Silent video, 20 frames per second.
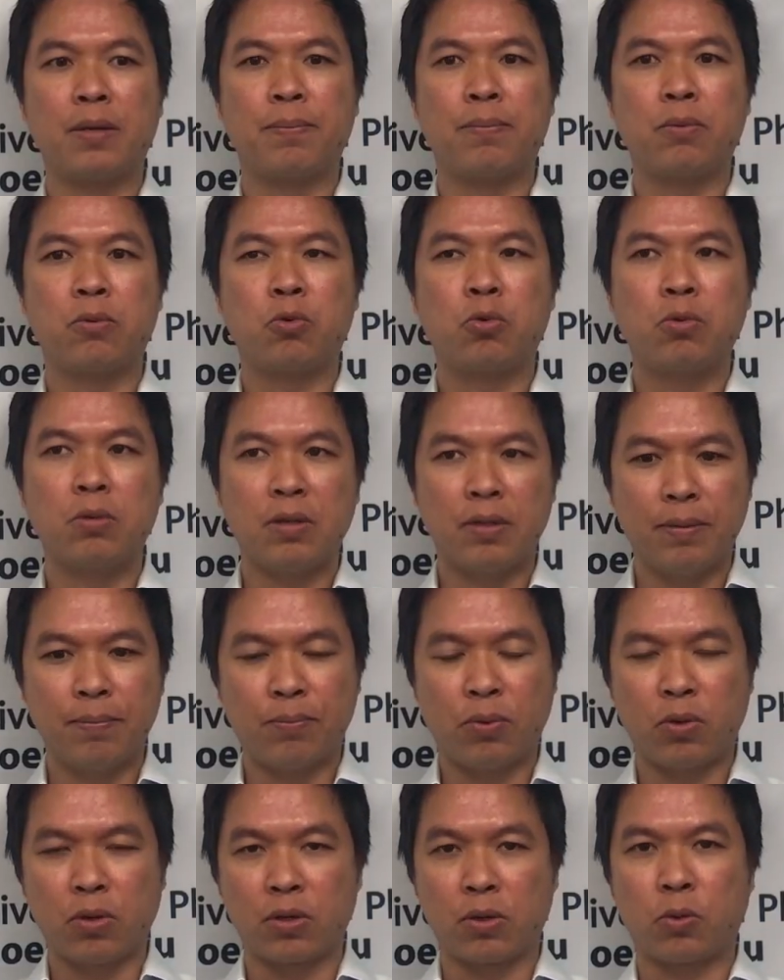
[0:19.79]
up
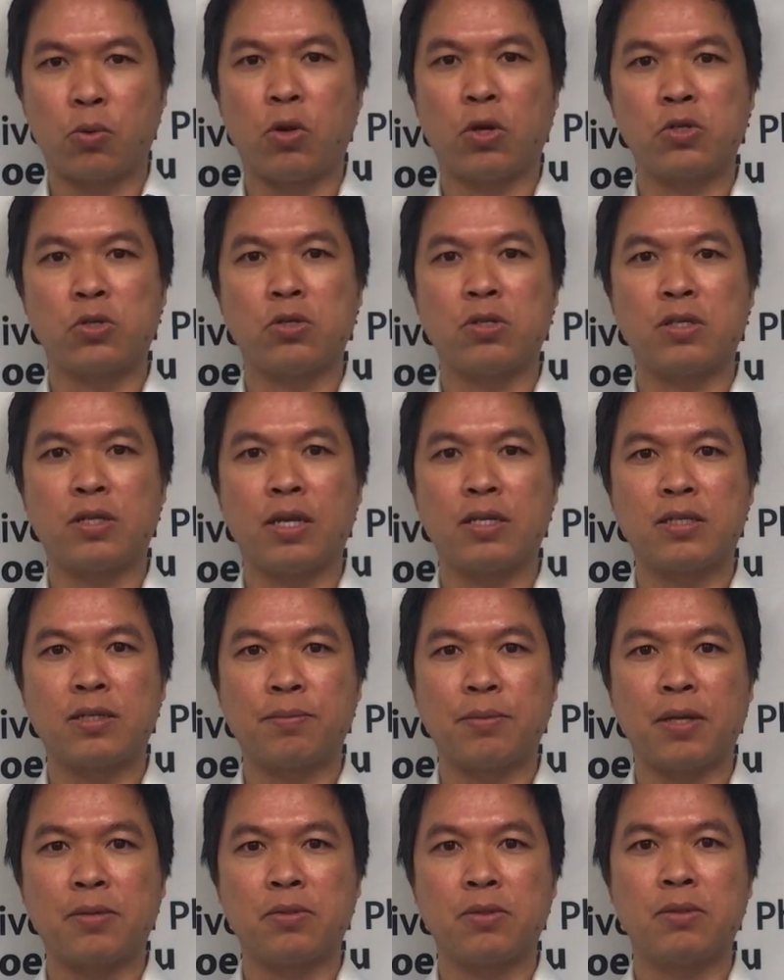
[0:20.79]
important questions that
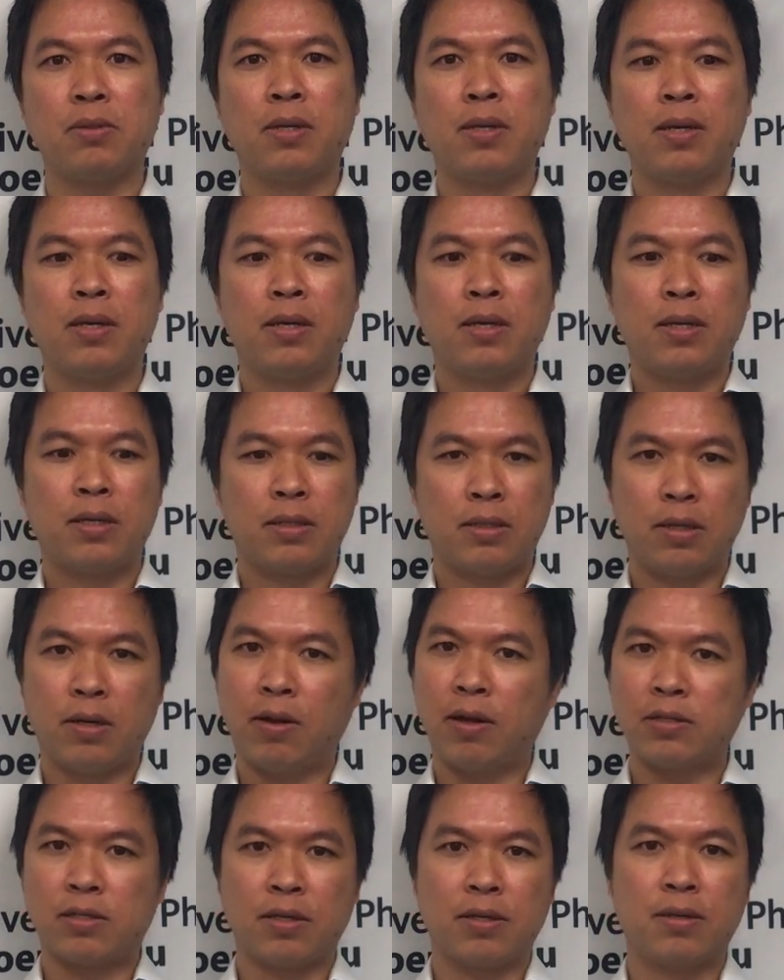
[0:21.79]
sometimes, you know,
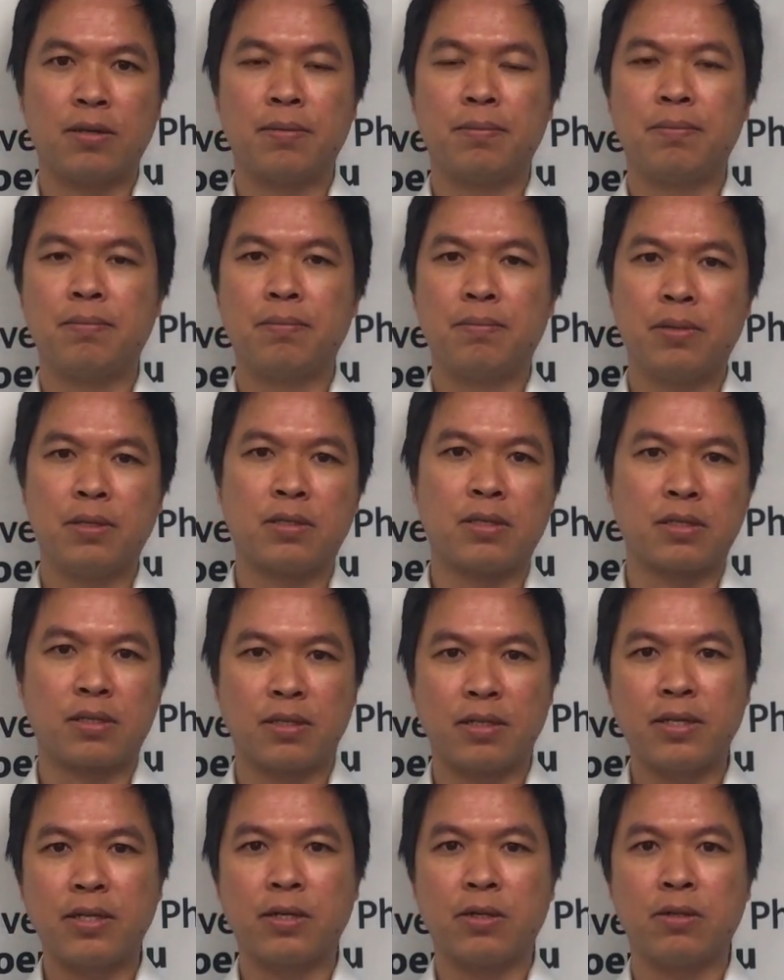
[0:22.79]
as a business
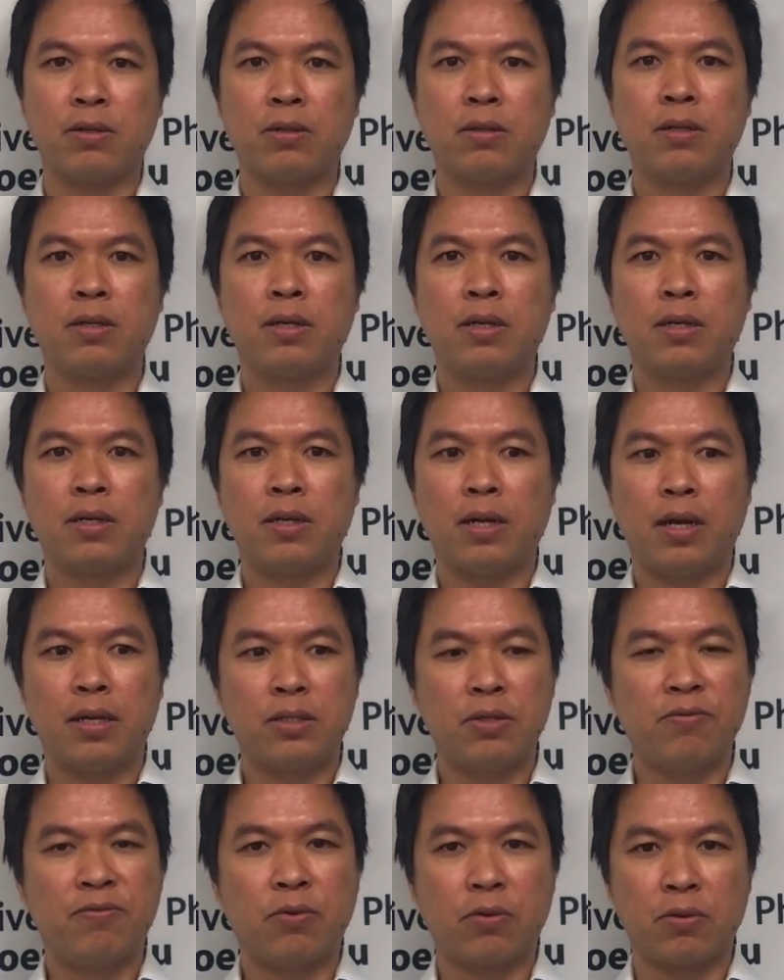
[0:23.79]
leader,
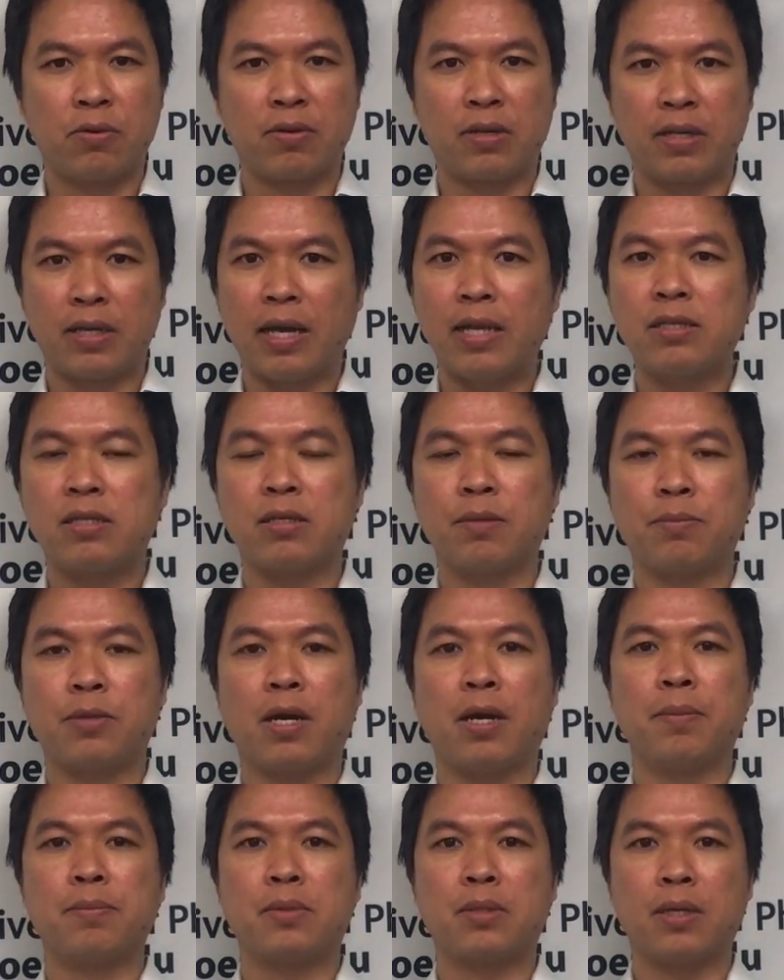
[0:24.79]
you forget
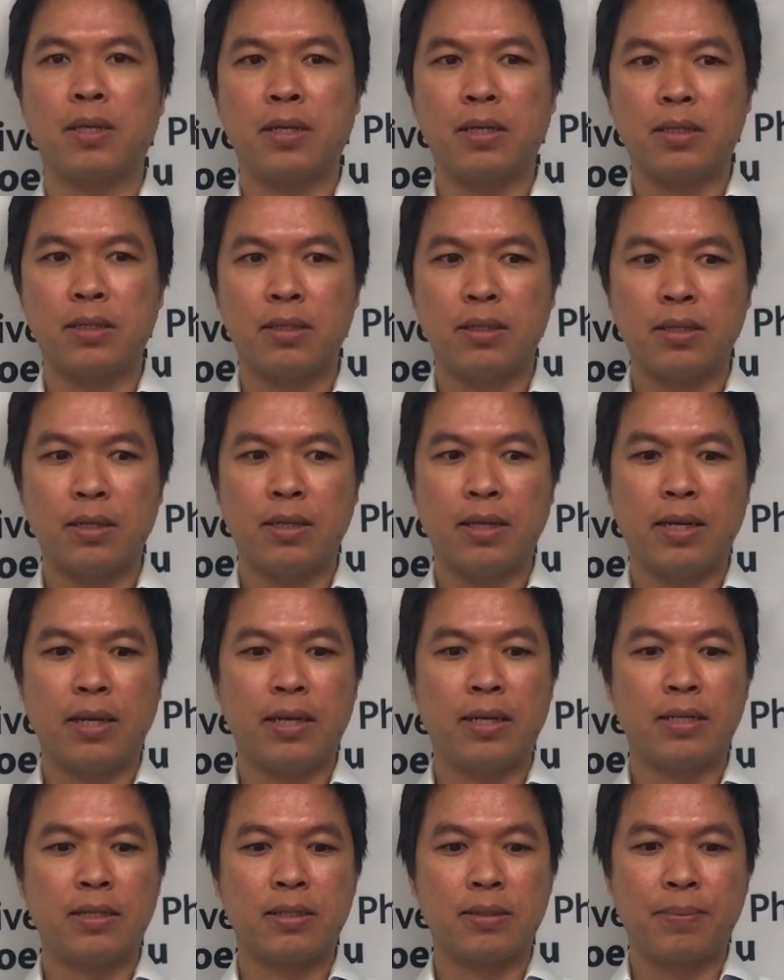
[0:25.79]
sometimes, and
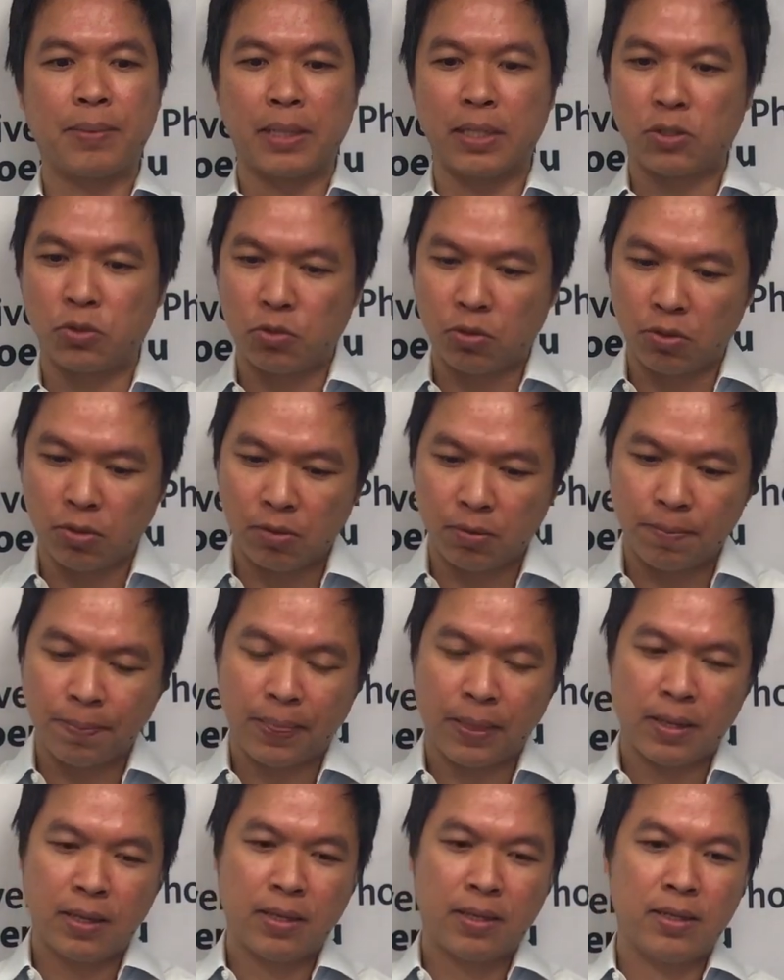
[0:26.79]
and because you're
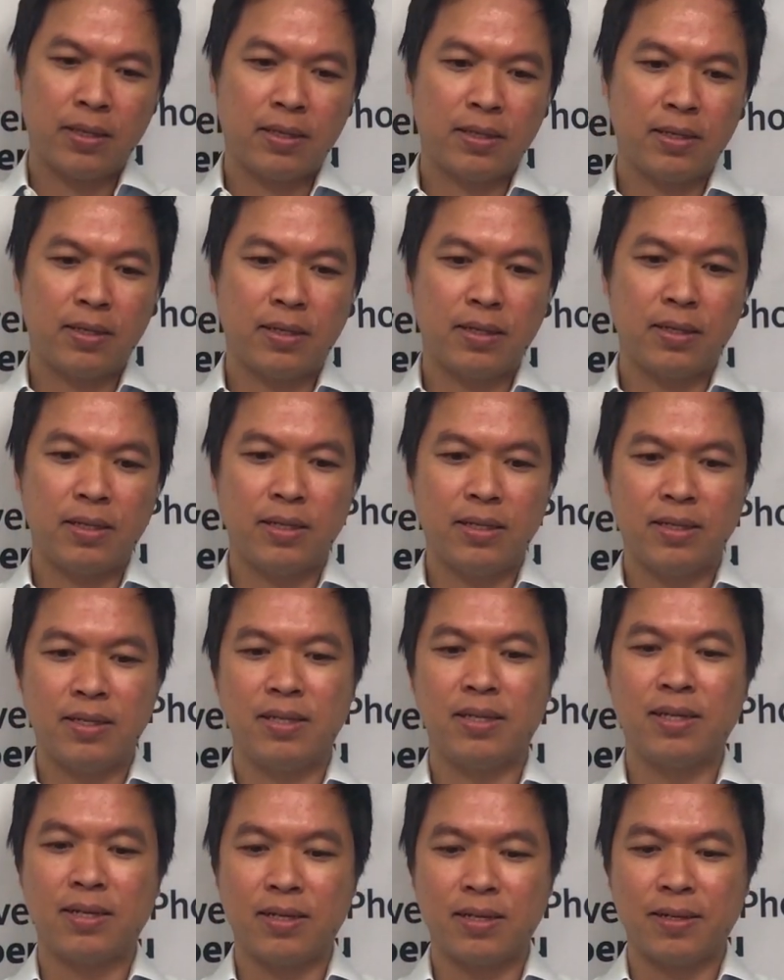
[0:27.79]
in
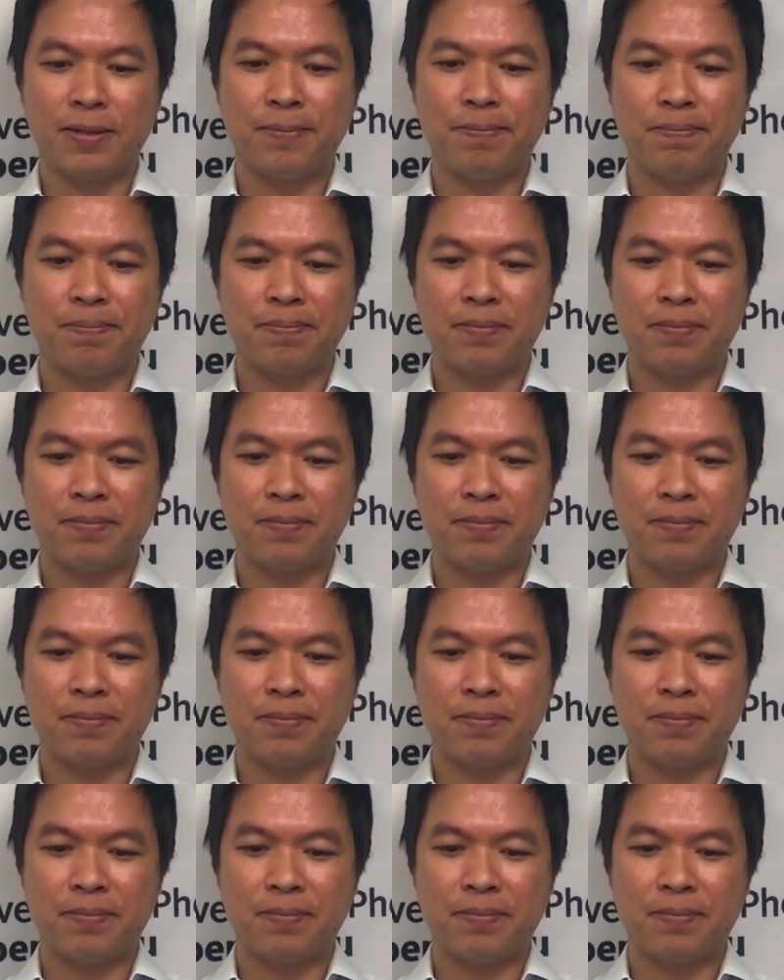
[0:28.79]
the